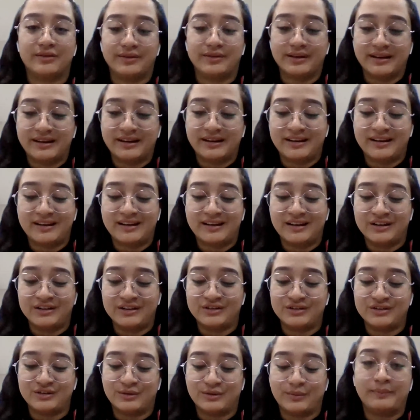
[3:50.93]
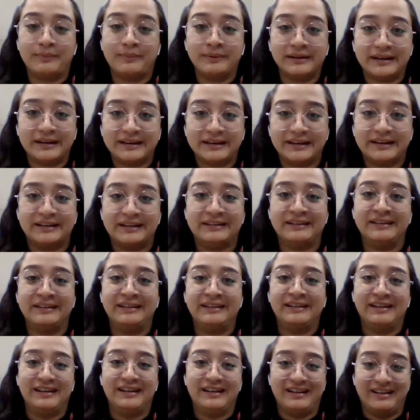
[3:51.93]
They're really into
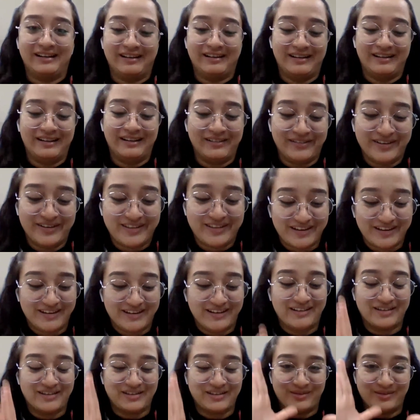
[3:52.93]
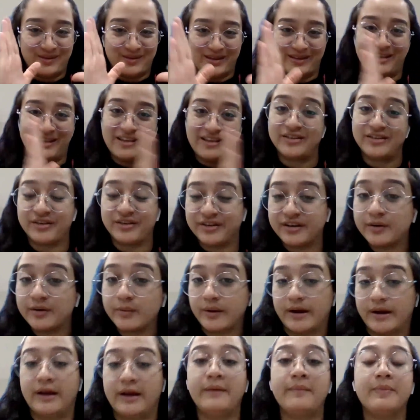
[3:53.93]
planning, and everything needs to be in a
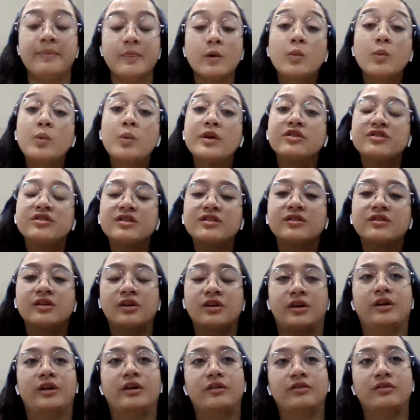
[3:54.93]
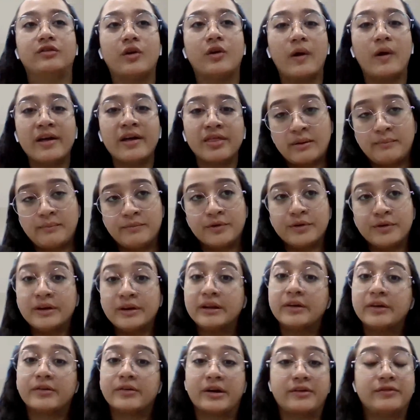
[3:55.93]
certain way, which is good. That
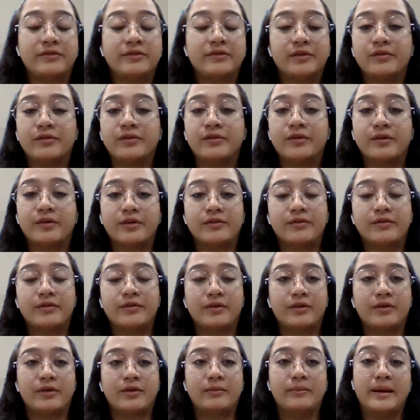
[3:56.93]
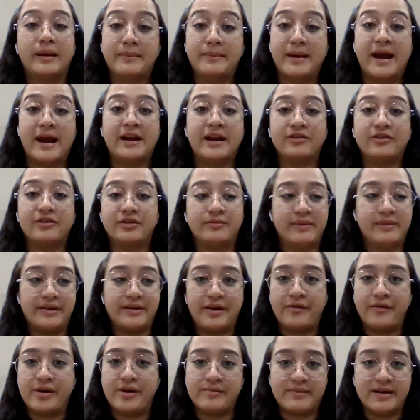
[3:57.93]
I'm really grateful for my
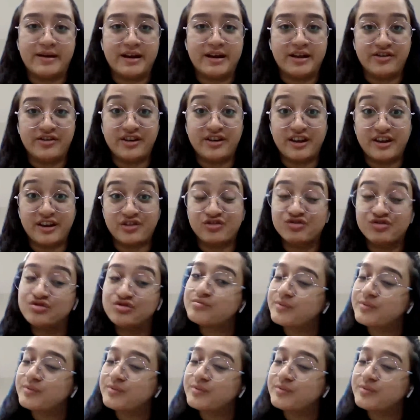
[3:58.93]
manager, my direct manager.